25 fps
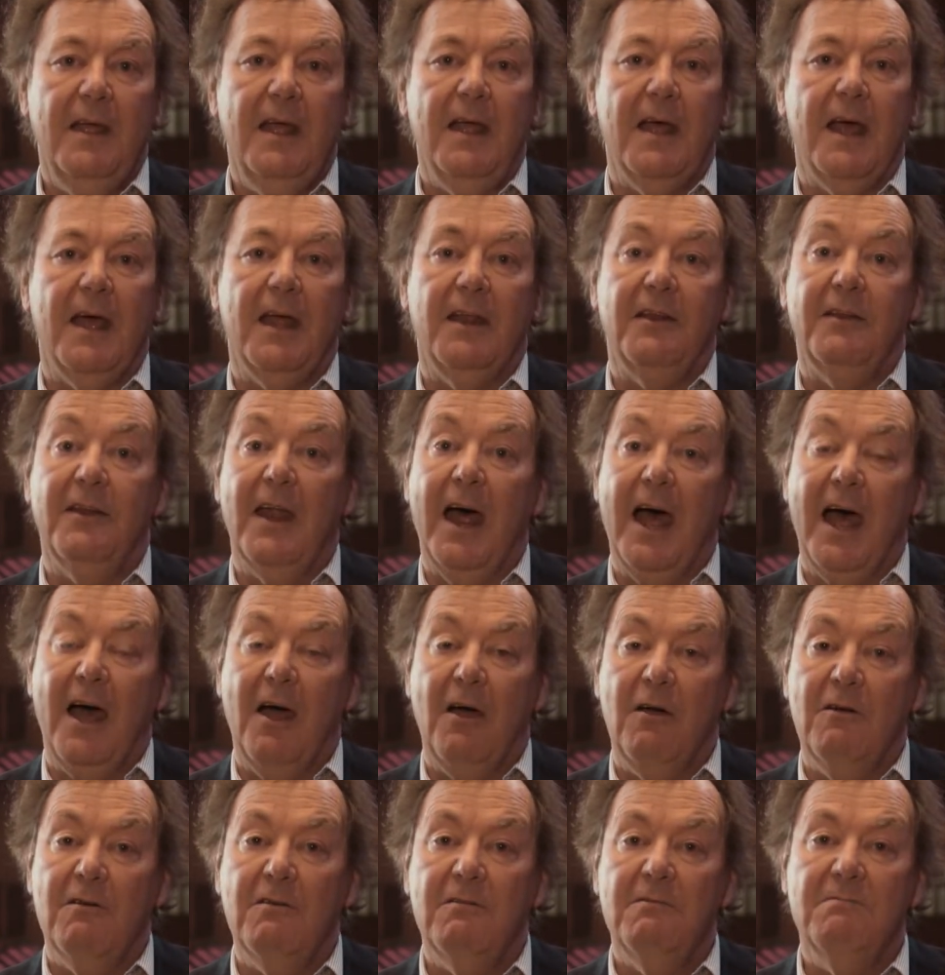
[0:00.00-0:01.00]
And
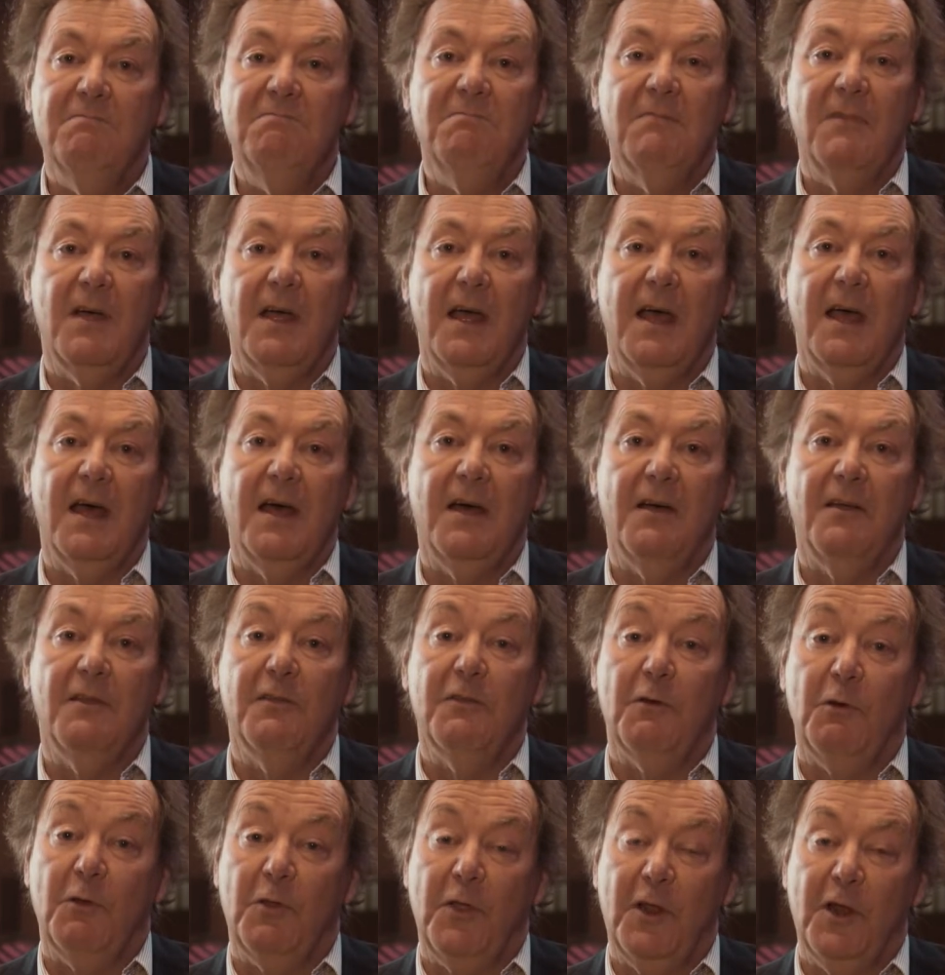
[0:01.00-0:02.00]
now,
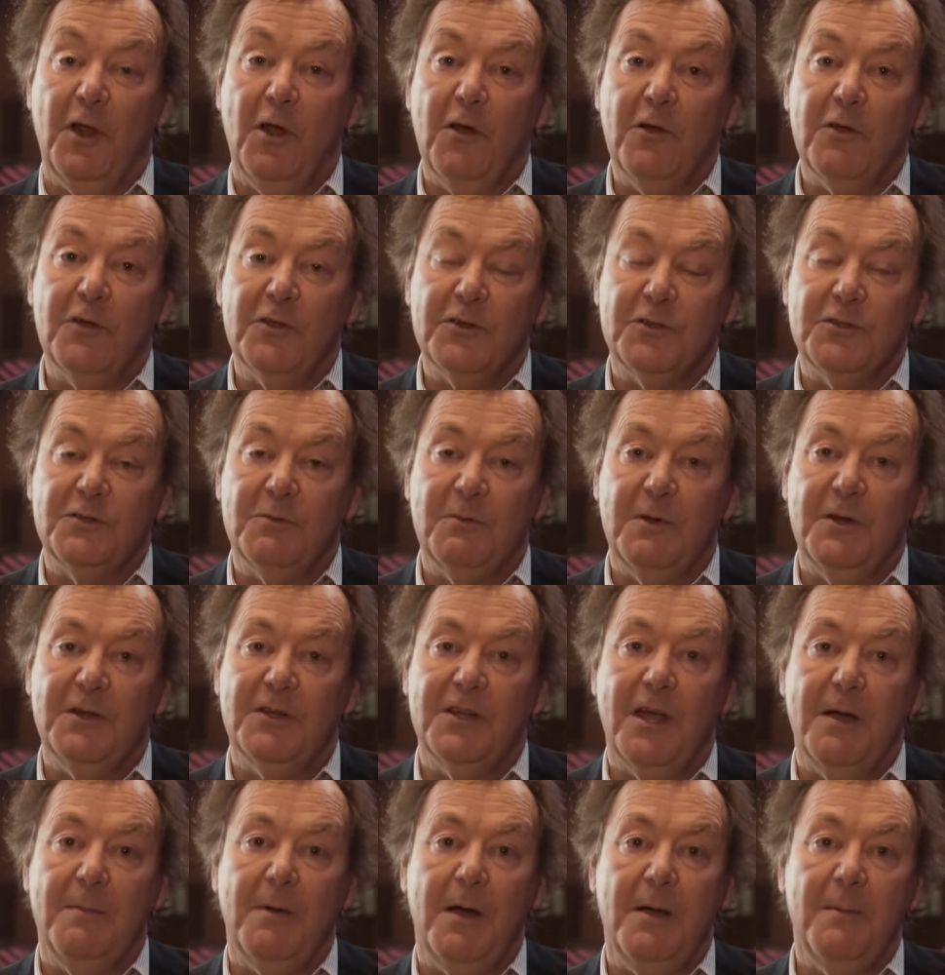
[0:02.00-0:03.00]
the longest wind
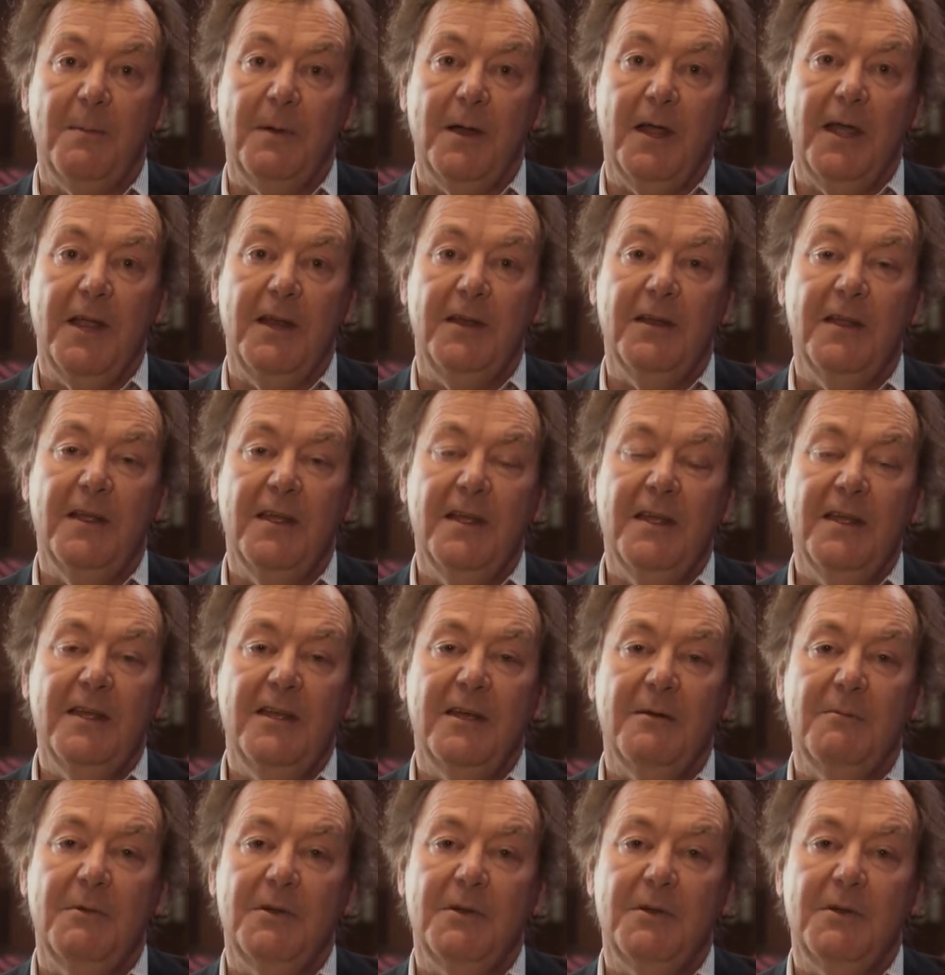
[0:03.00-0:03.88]
turbine blade in